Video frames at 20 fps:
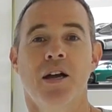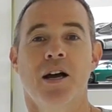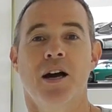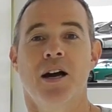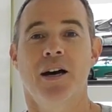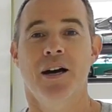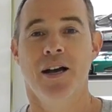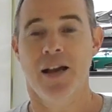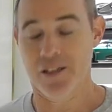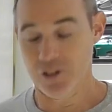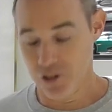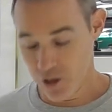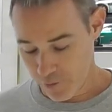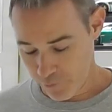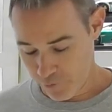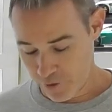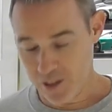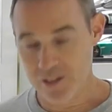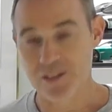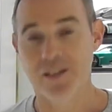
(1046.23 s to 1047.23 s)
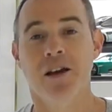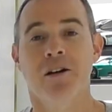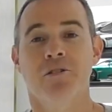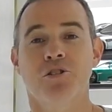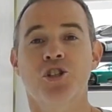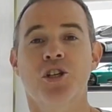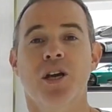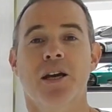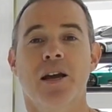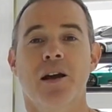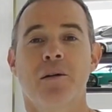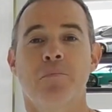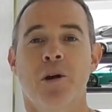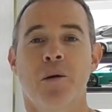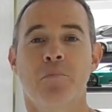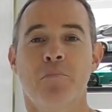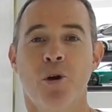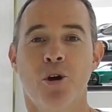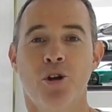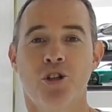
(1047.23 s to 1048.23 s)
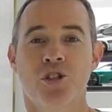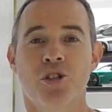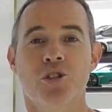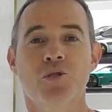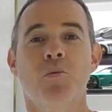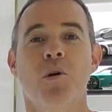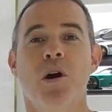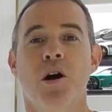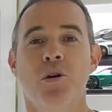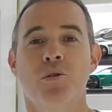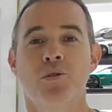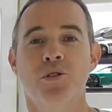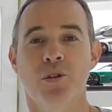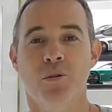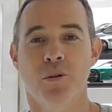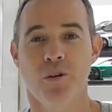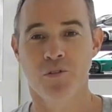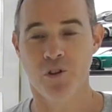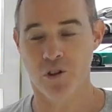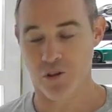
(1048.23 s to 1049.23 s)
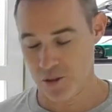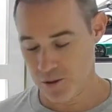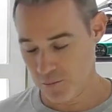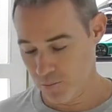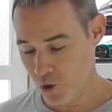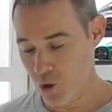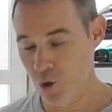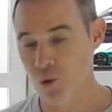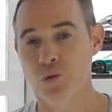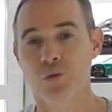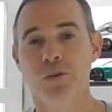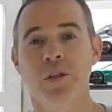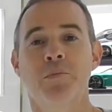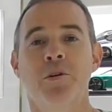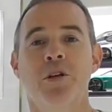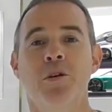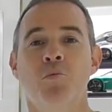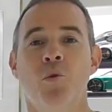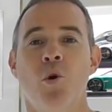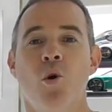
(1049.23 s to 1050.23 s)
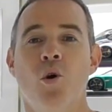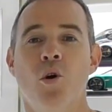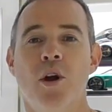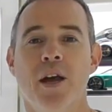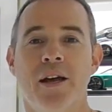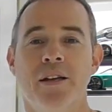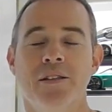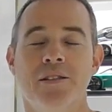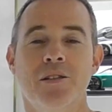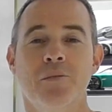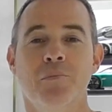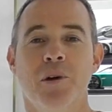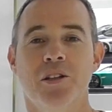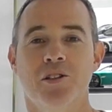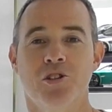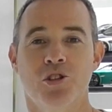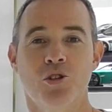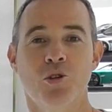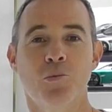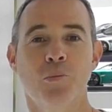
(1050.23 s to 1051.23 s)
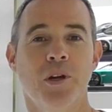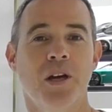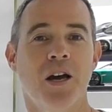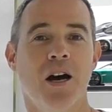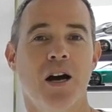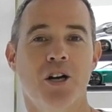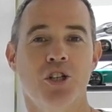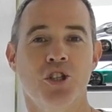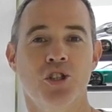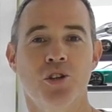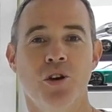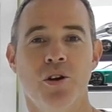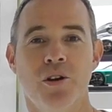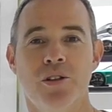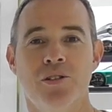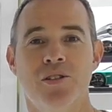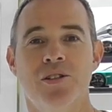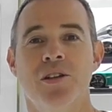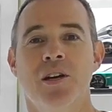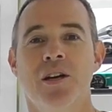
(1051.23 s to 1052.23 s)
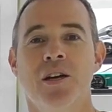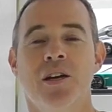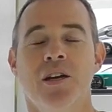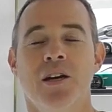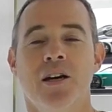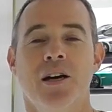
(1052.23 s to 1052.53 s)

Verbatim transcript: Uh, and don't forget to go and check out my merch as well. So I've got some cool Liberty Walk and some other supercar shirts.